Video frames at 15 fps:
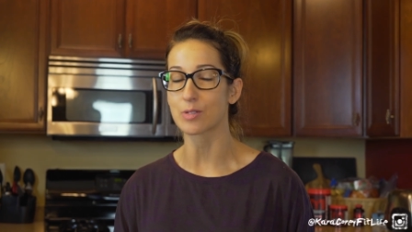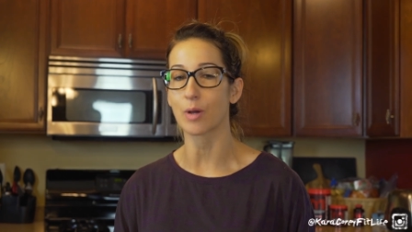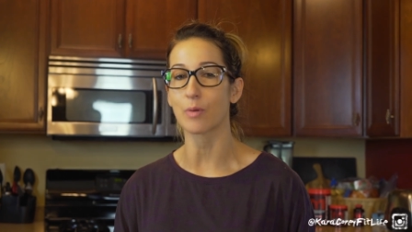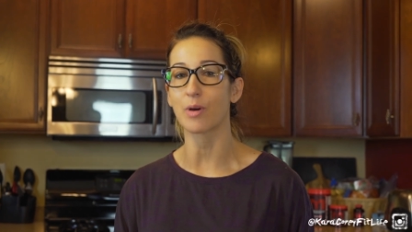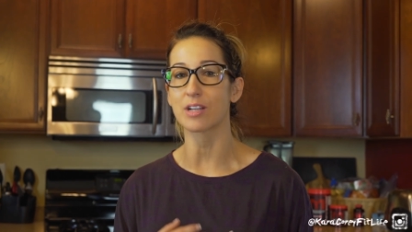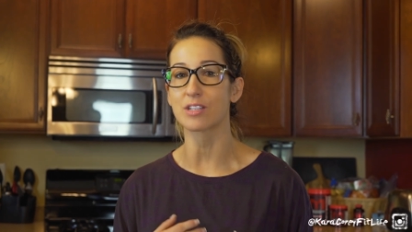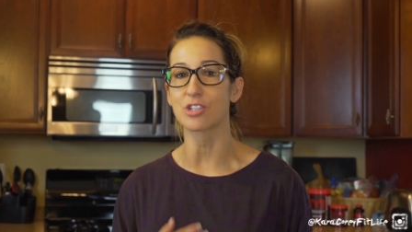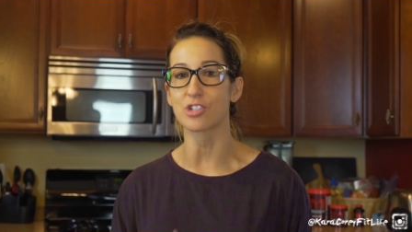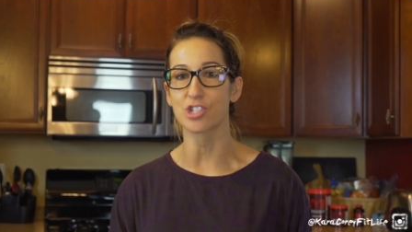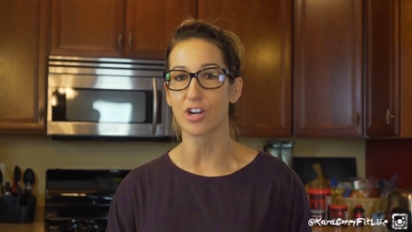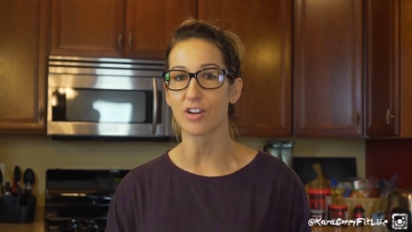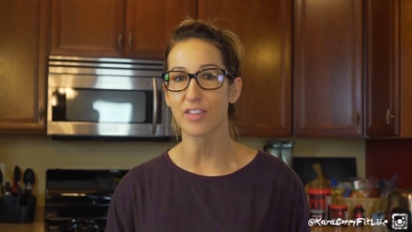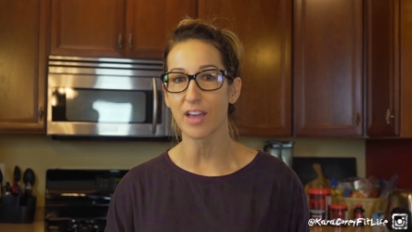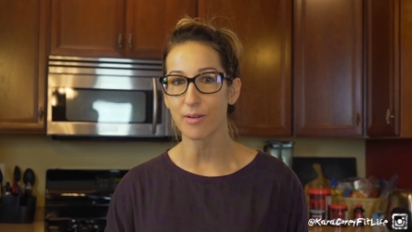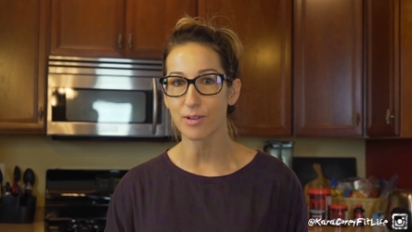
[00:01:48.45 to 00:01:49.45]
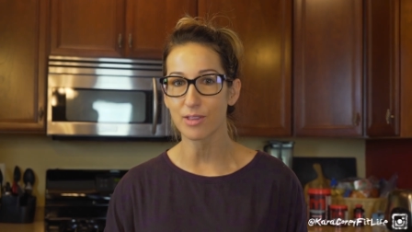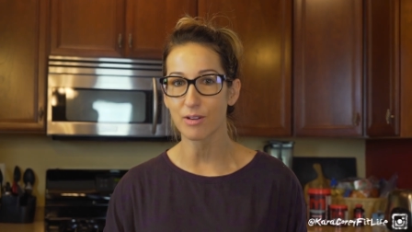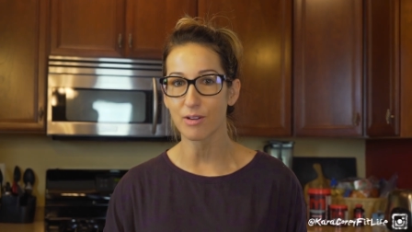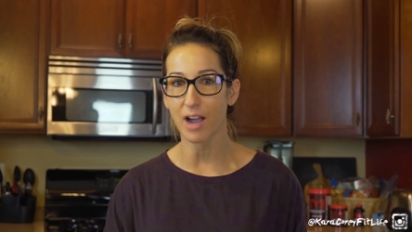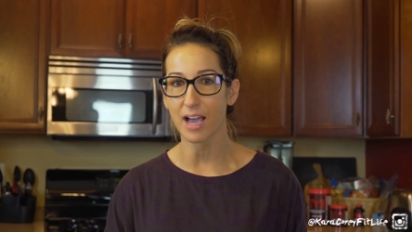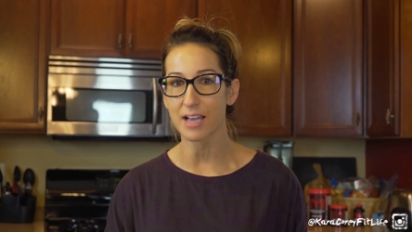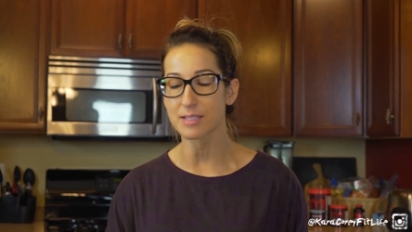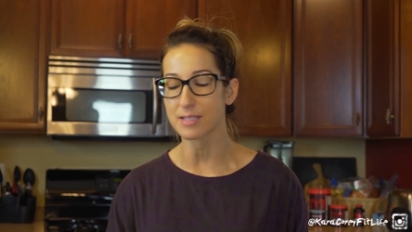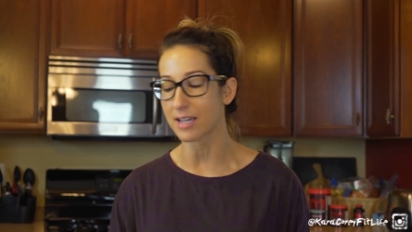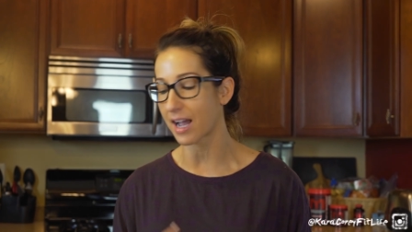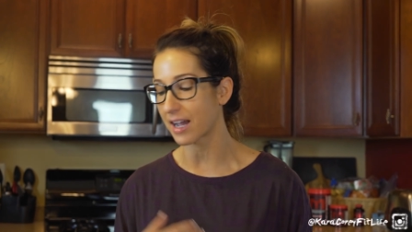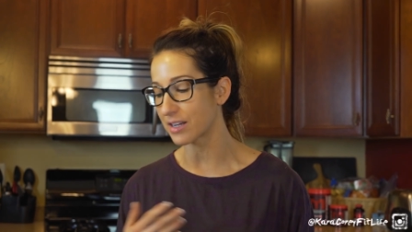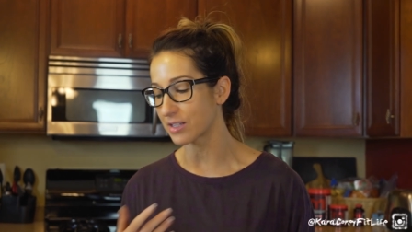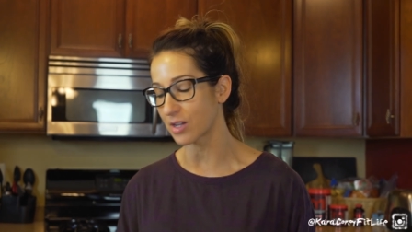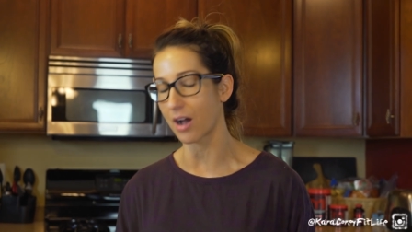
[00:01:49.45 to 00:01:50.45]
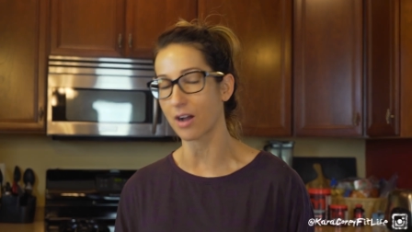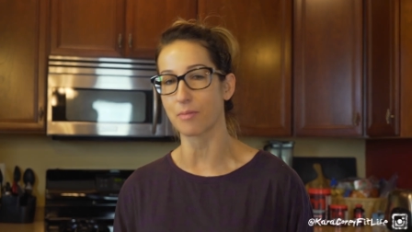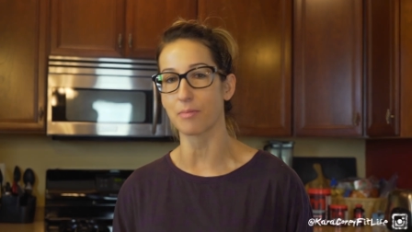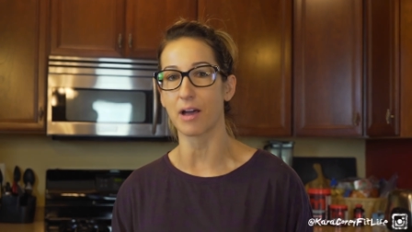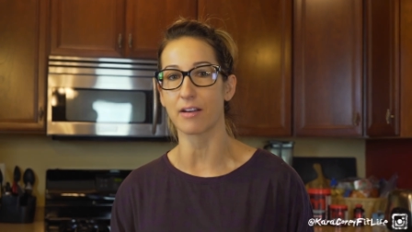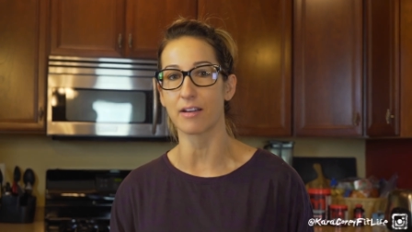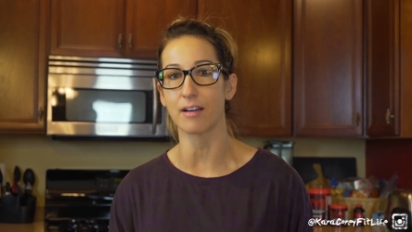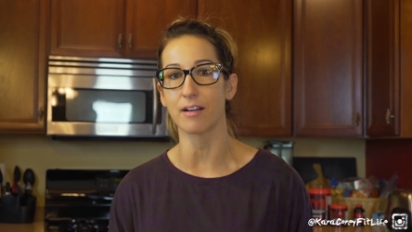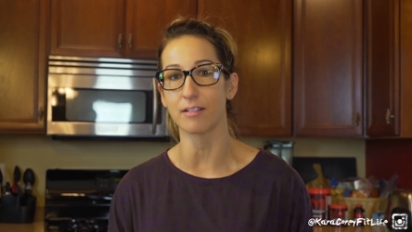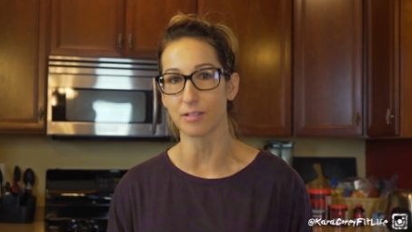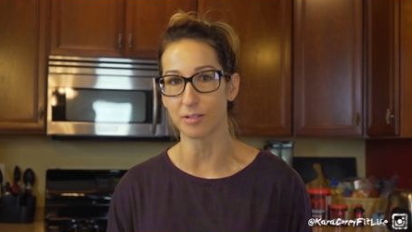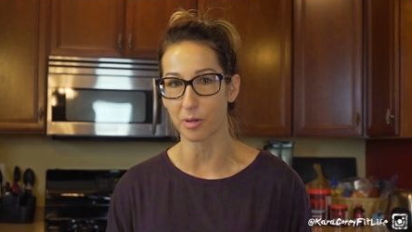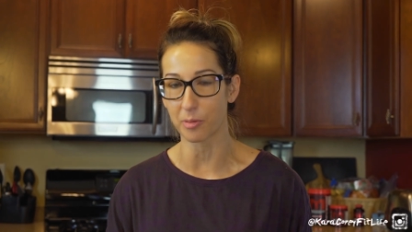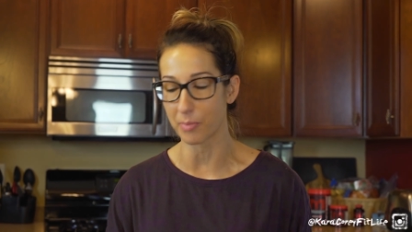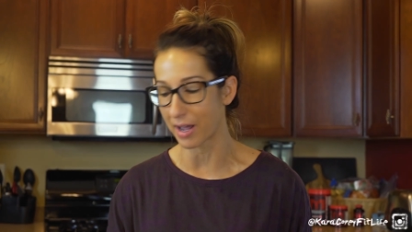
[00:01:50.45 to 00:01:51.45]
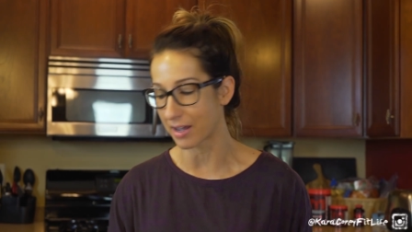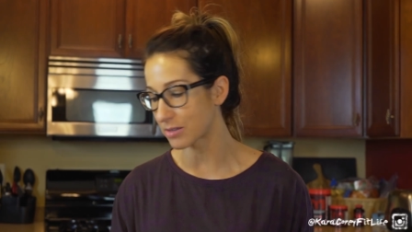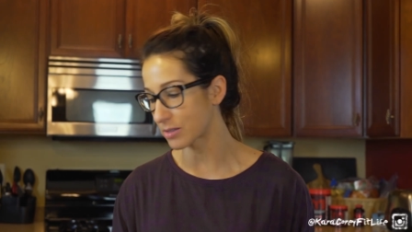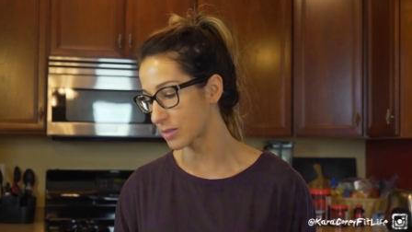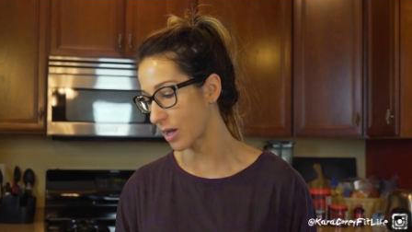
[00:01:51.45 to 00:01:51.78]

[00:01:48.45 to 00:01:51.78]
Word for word: So I wanted to share that with you guys and kind of talk about it a little bit.